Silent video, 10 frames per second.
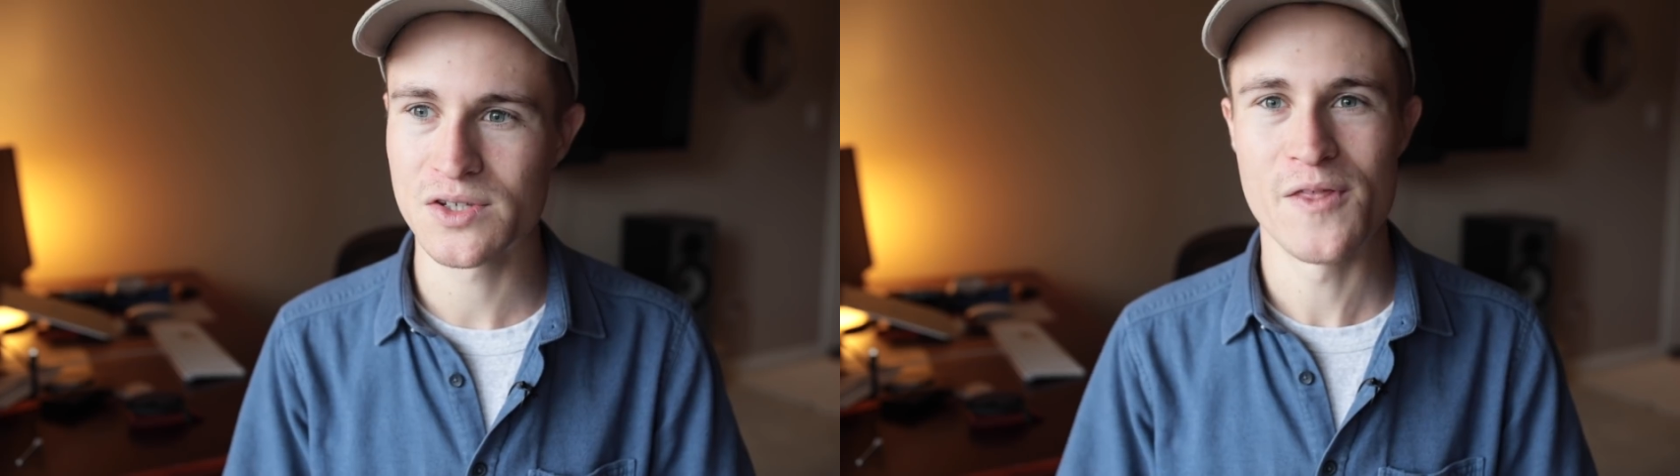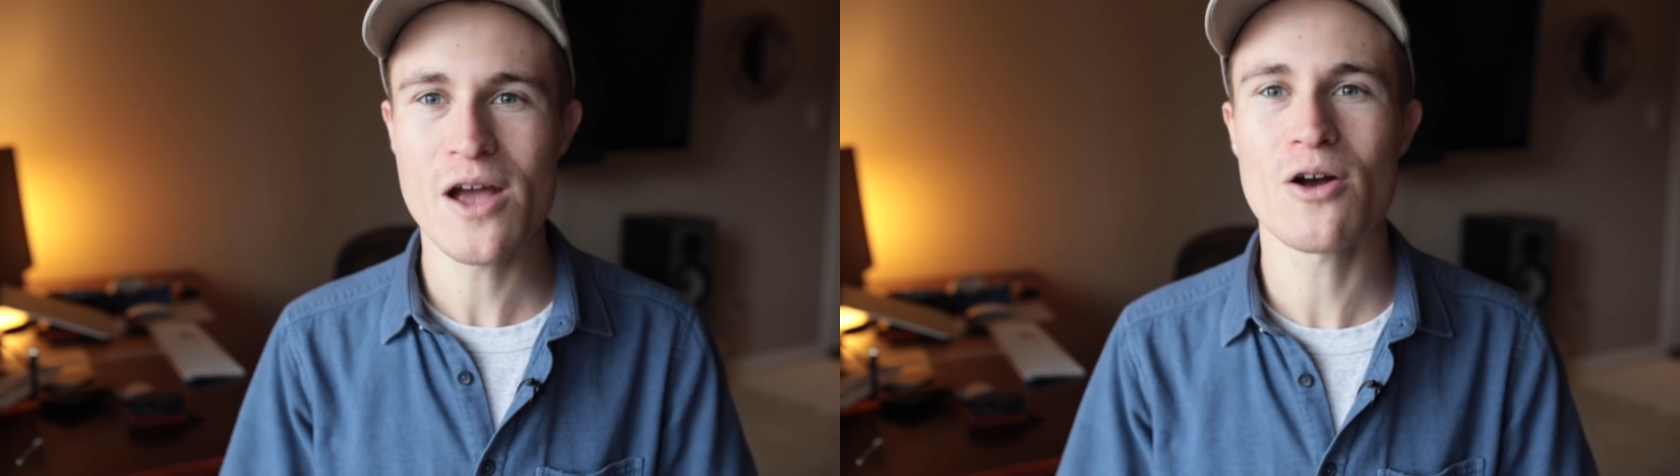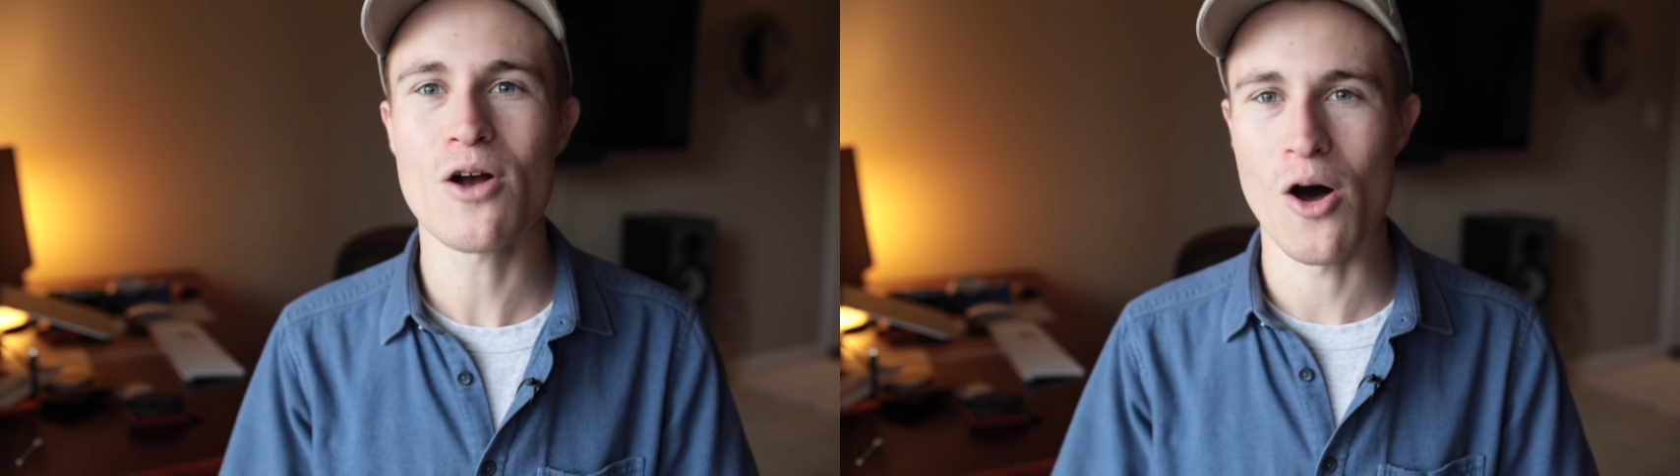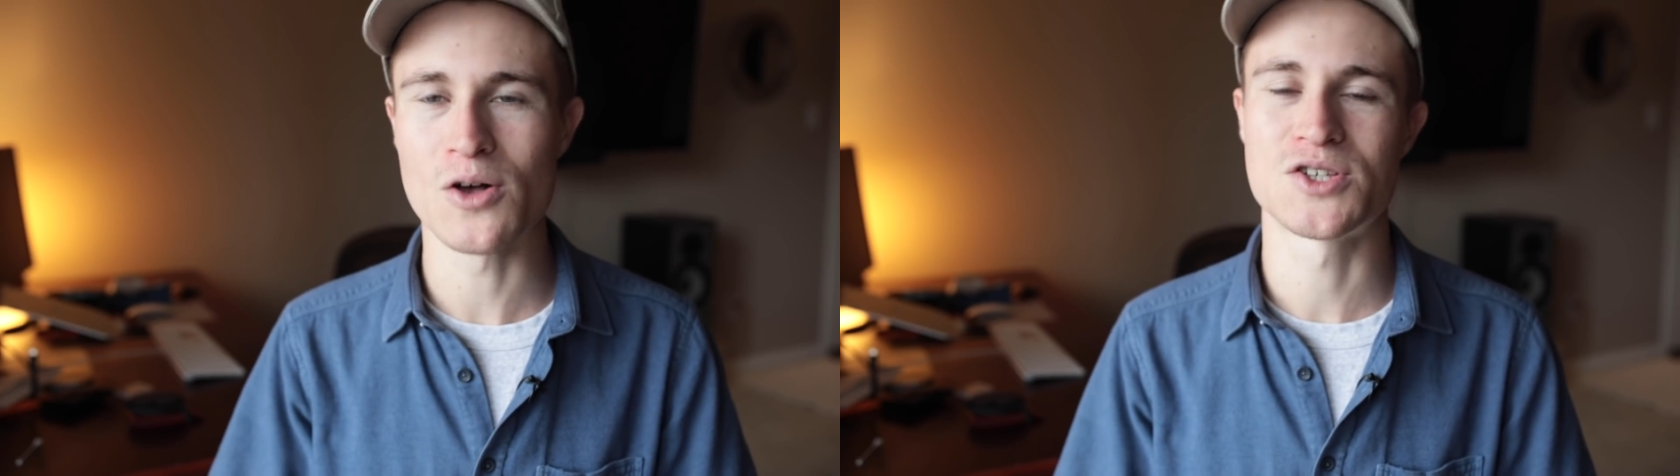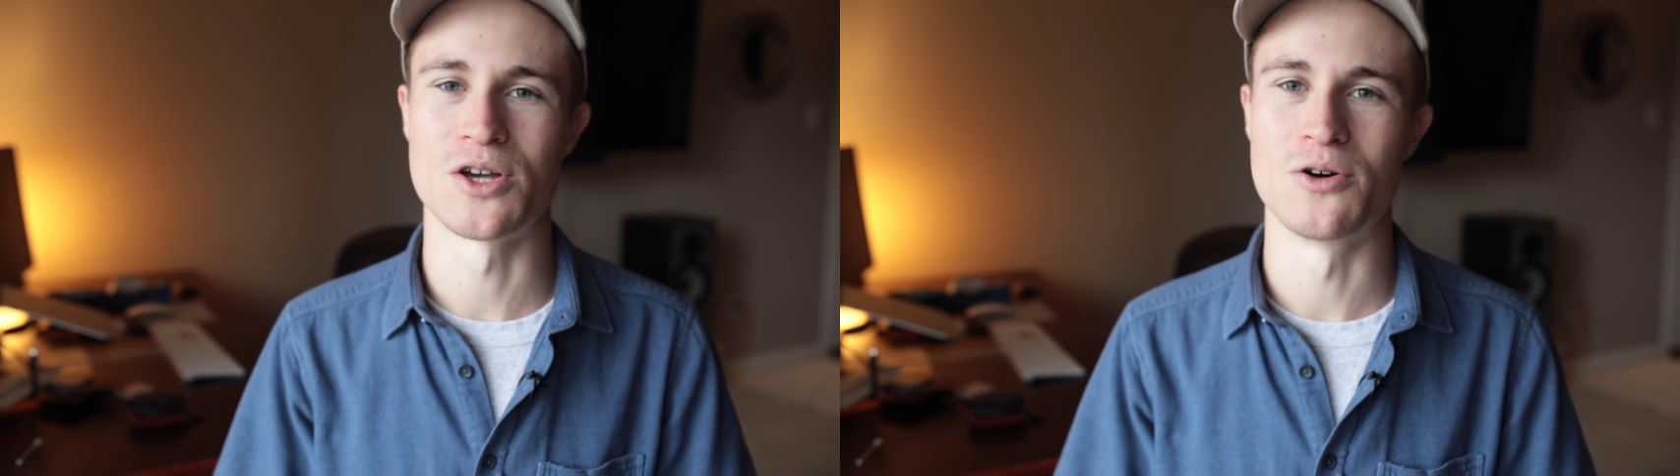They are
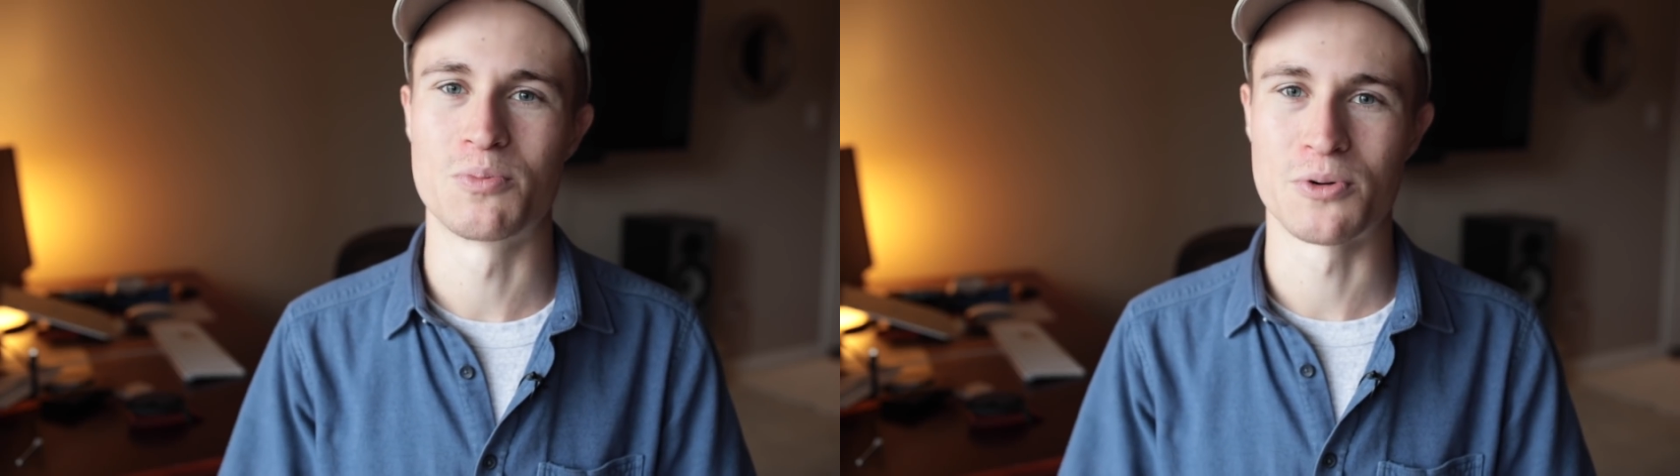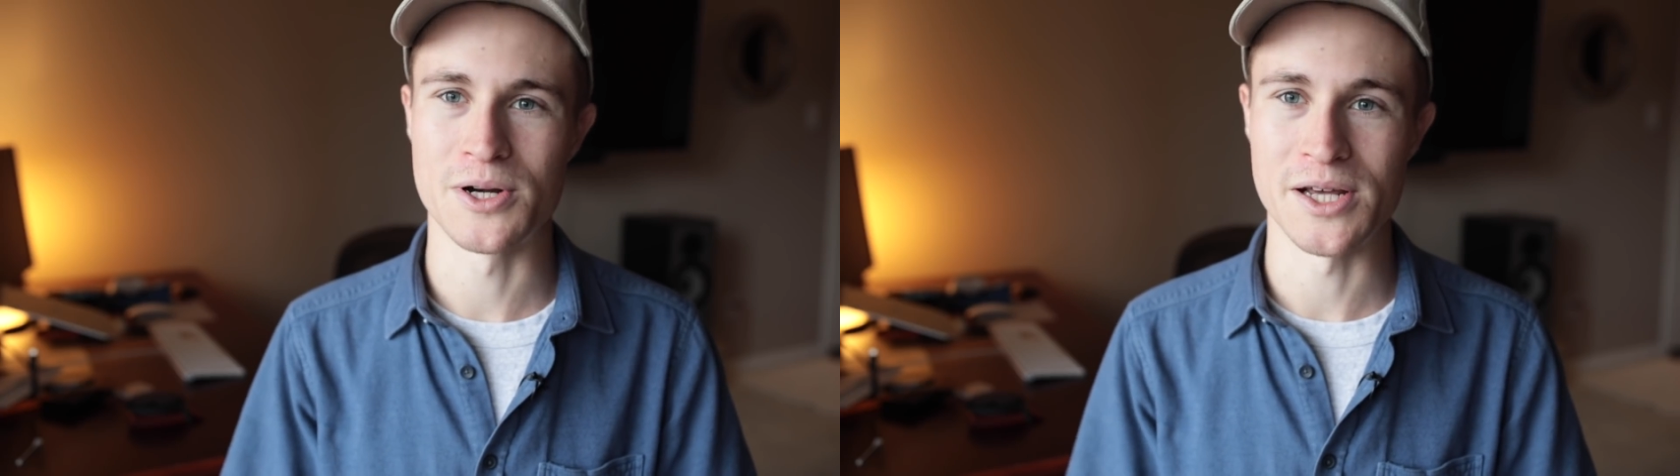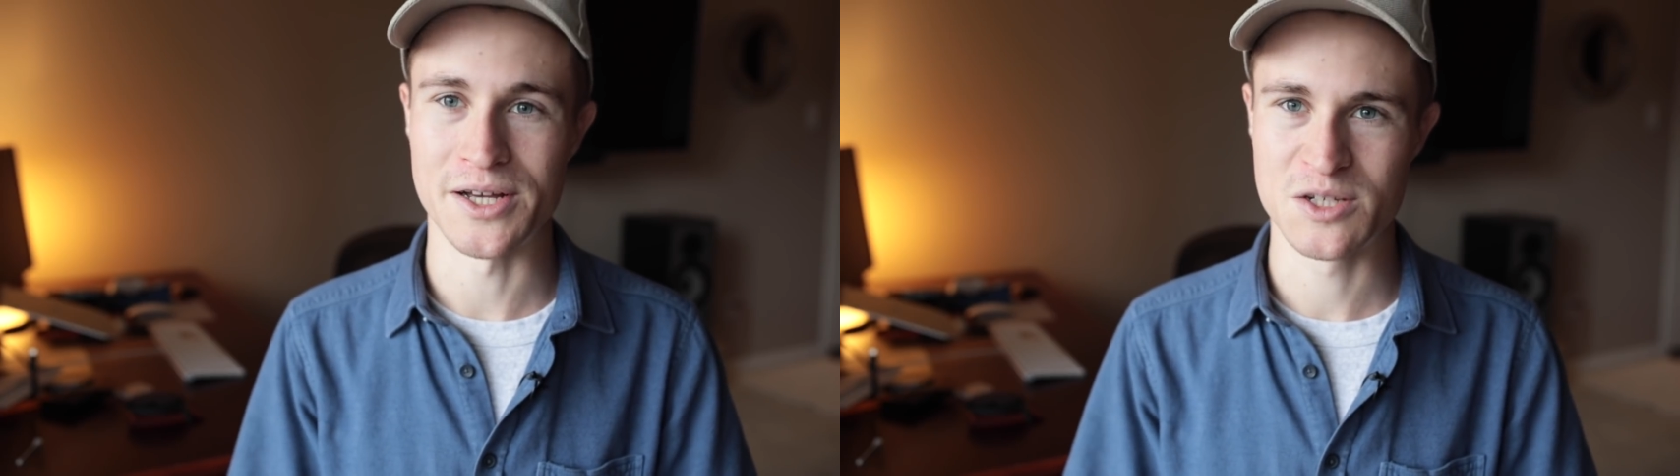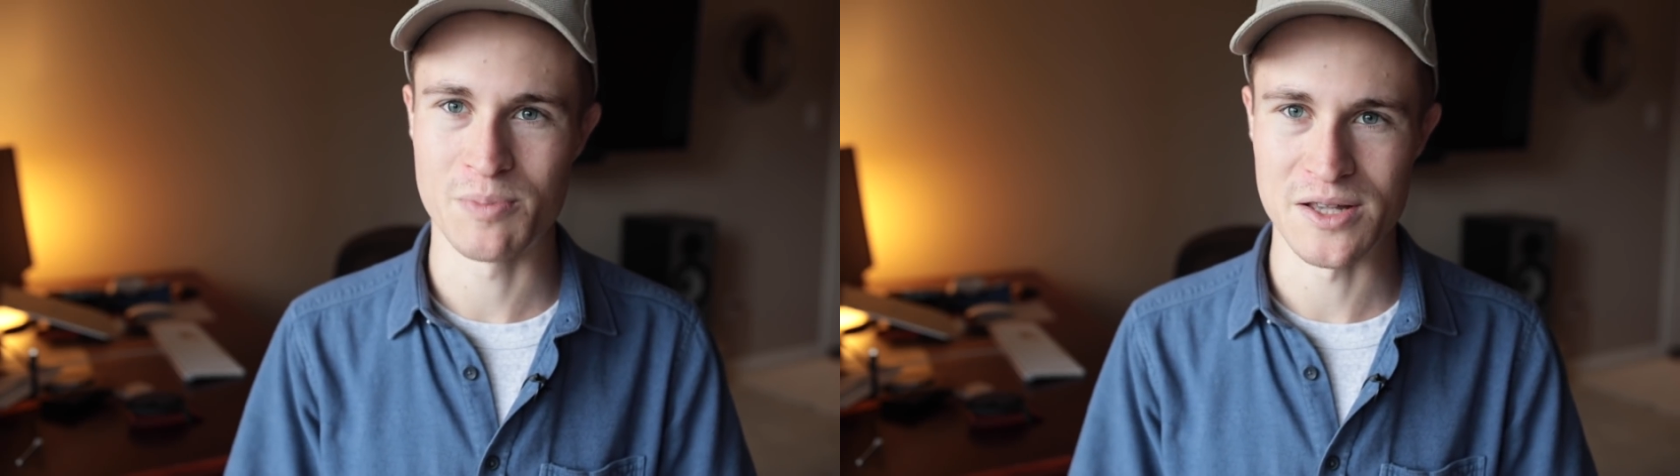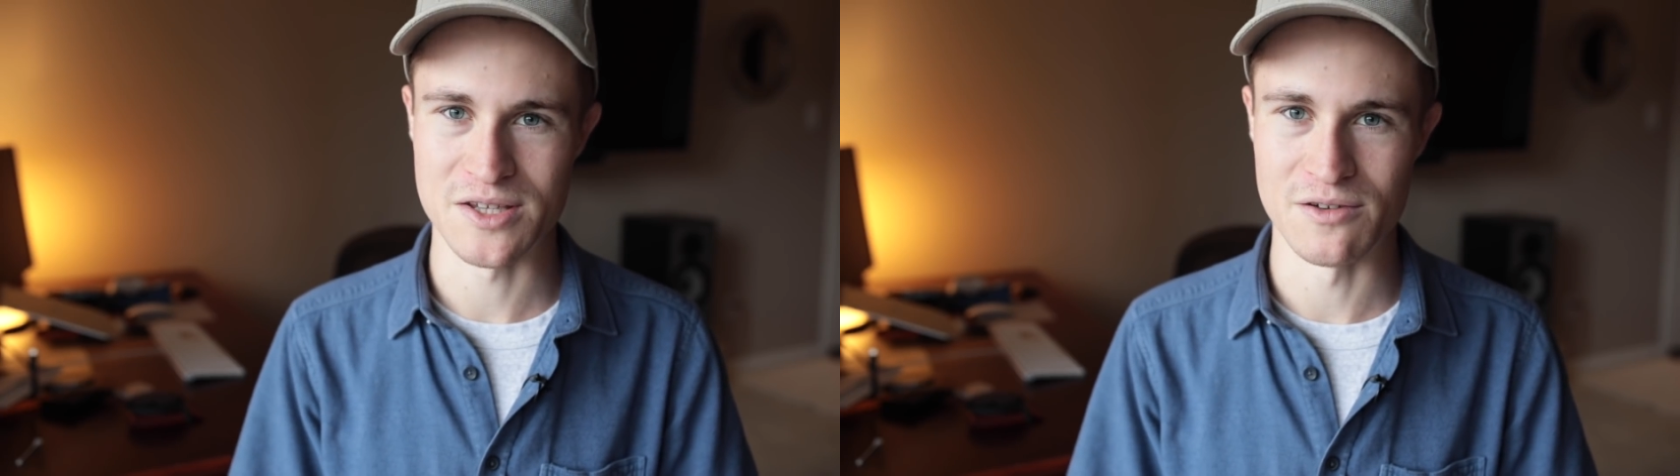also pretty
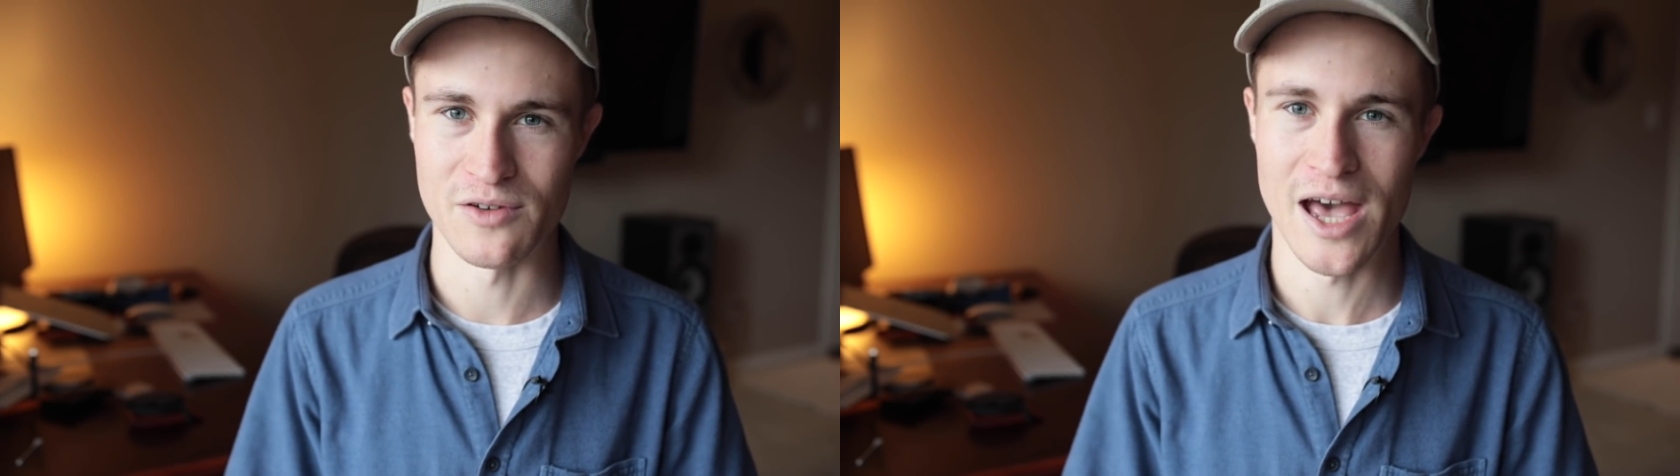expensive,